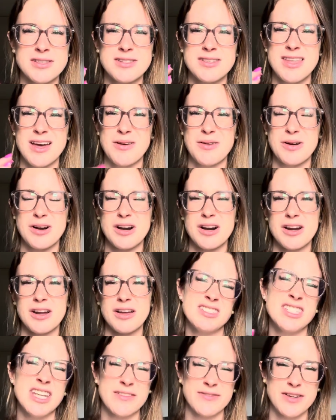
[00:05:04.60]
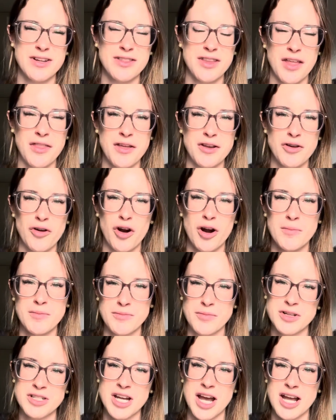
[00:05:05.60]
that were different than the norm,
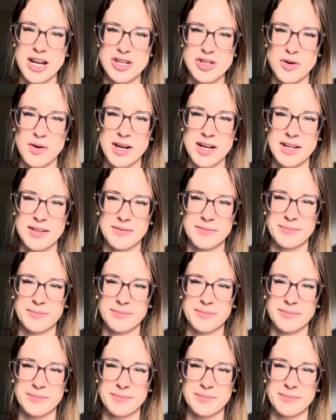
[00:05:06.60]
which I enjoyed.